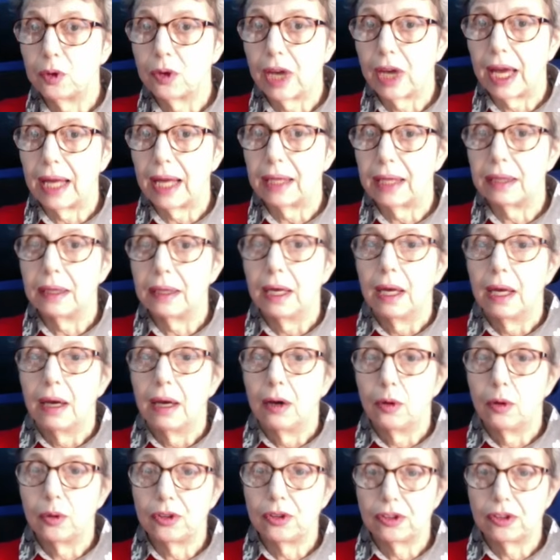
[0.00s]
Mughal,
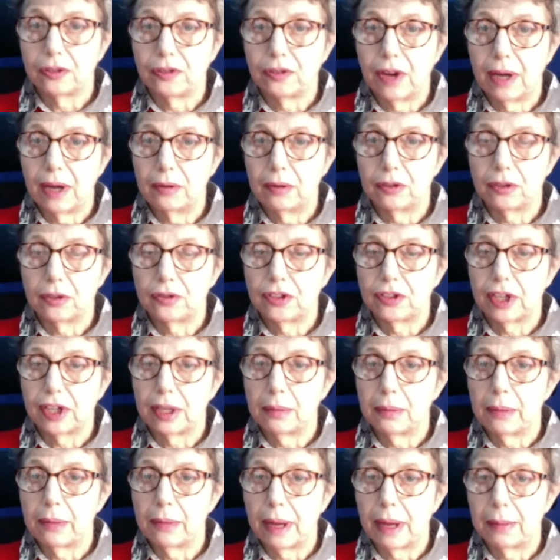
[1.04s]
who is the founder of
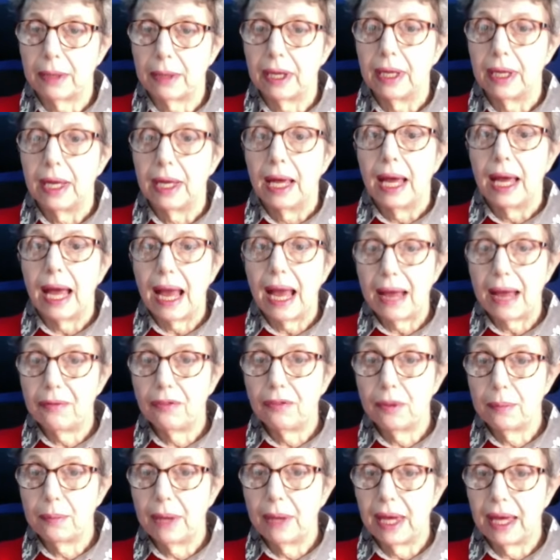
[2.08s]
Tell Mama,
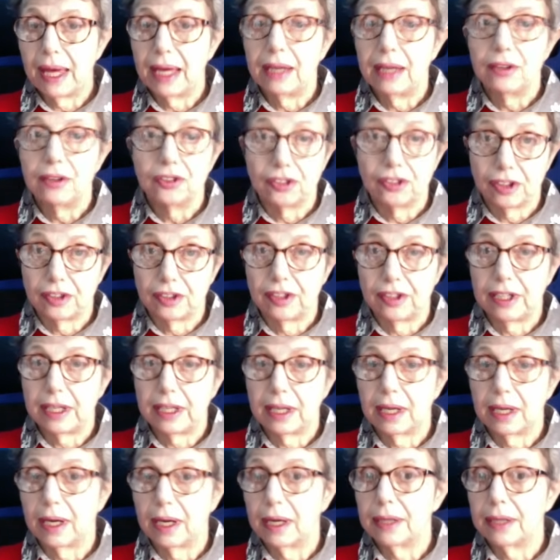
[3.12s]
and the mayor,
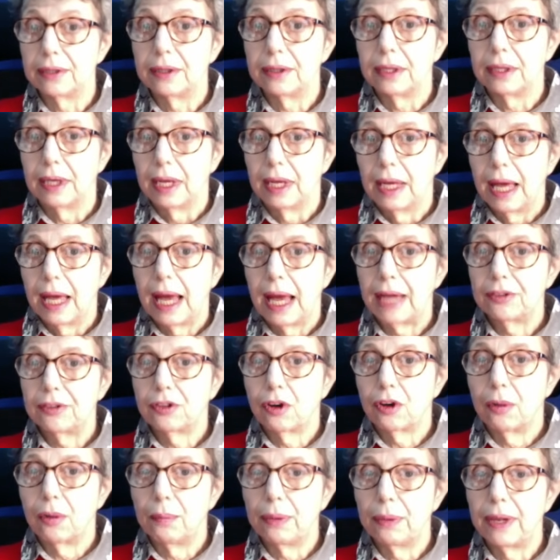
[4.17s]
Sadiq Khan, had
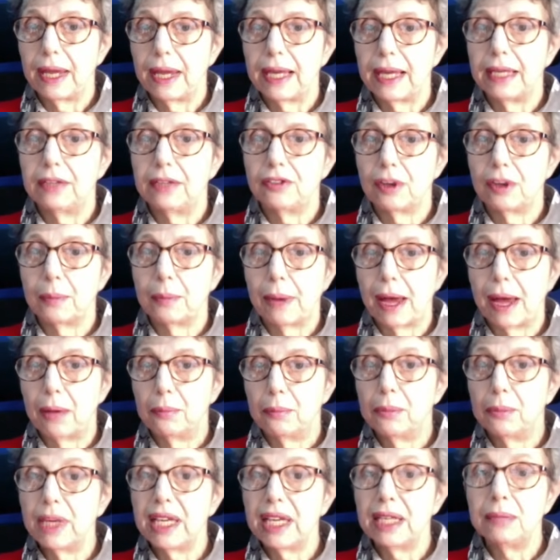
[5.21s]
complained
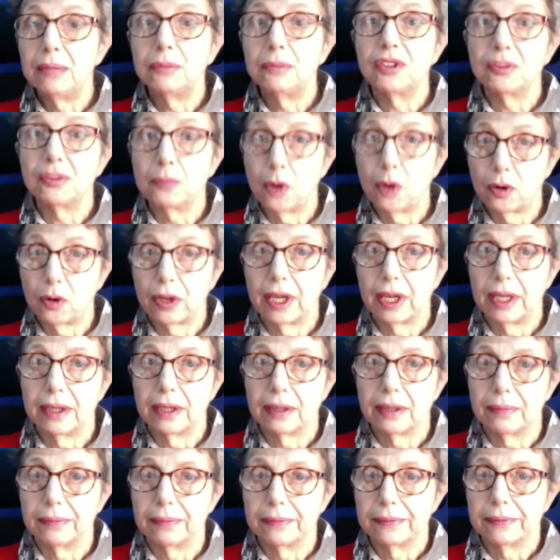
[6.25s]
about memes mocking
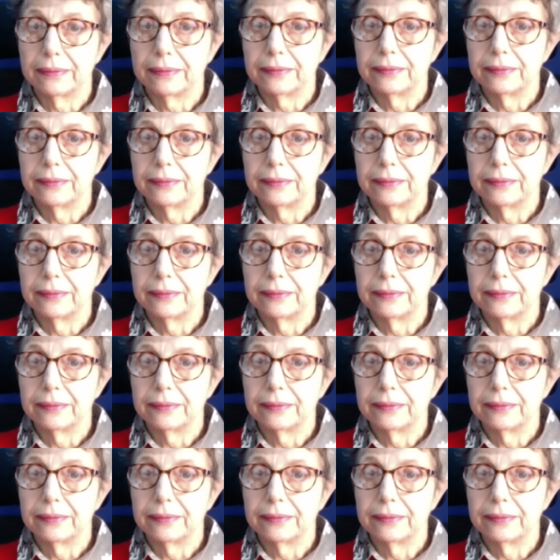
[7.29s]
them.